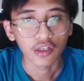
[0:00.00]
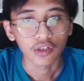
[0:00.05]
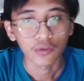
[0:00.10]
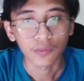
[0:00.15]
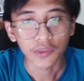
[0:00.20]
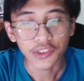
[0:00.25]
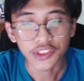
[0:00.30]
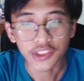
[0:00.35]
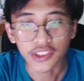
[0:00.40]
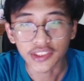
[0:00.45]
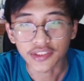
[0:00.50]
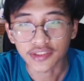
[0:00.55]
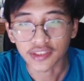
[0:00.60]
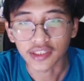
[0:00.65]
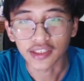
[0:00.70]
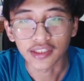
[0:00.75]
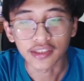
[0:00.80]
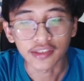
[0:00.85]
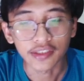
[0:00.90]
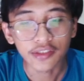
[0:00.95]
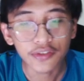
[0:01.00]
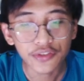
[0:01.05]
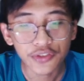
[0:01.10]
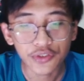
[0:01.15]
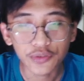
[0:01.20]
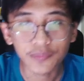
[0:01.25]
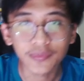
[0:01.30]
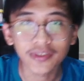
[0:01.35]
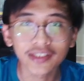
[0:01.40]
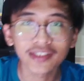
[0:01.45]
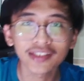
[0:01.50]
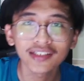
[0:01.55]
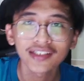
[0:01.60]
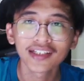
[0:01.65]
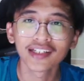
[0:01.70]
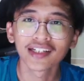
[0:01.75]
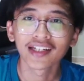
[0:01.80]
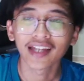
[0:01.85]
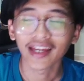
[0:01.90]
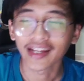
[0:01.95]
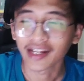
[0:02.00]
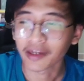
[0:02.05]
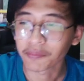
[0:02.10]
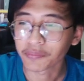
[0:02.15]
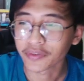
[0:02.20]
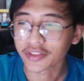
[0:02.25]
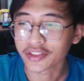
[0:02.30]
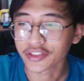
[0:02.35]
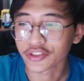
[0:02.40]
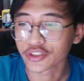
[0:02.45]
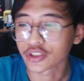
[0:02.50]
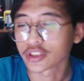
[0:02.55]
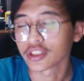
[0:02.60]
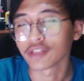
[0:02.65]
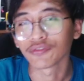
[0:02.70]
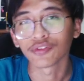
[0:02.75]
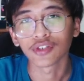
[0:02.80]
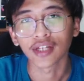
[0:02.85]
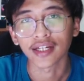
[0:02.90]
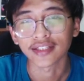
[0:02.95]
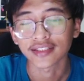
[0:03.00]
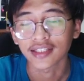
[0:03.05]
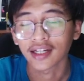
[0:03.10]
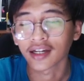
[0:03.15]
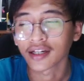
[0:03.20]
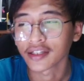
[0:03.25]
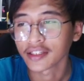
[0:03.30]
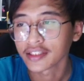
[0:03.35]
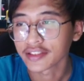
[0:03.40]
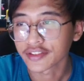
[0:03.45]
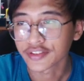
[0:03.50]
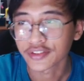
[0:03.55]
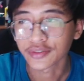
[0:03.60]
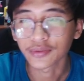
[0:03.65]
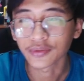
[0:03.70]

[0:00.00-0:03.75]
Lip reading: which is a YouTuber, and I'm pretty sure if you guys are into